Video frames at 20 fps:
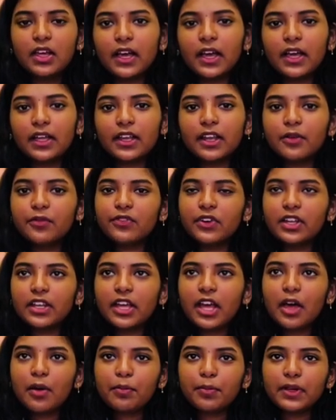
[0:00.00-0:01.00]
And I'm very
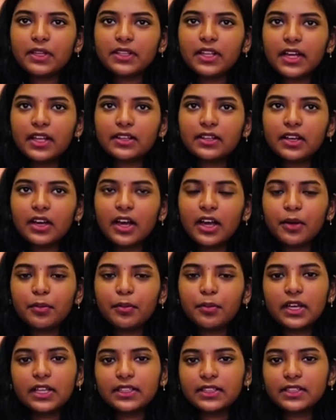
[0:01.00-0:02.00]
happy that
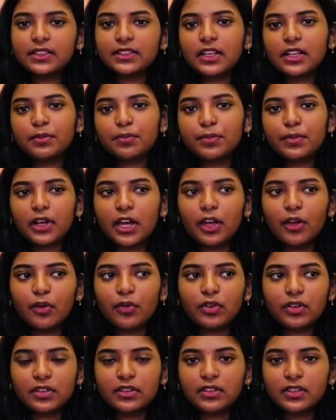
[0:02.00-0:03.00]
I'm getting that
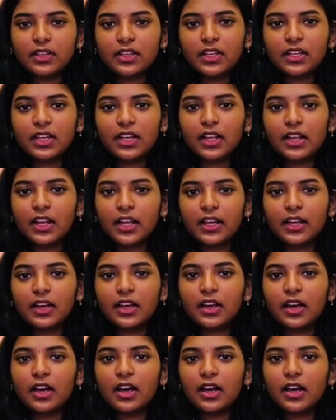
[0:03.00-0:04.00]
priority, like
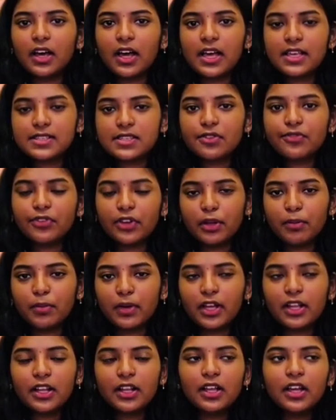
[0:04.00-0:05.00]
as a
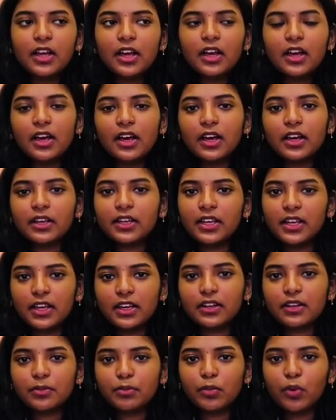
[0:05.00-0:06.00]
female
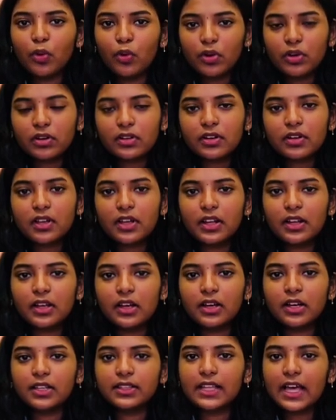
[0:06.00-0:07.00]
here more
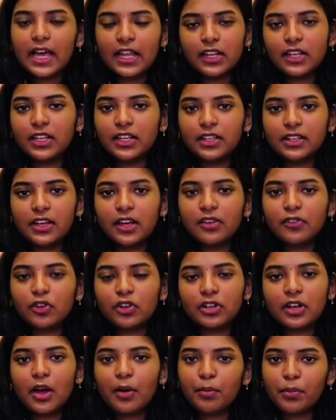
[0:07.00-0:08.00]
than in India or
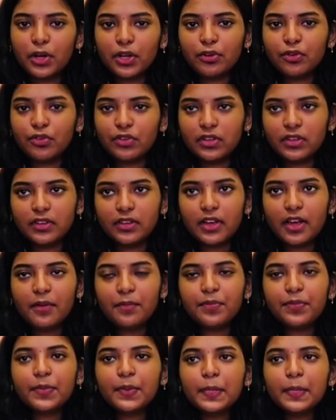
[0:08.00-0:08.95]
compared to India.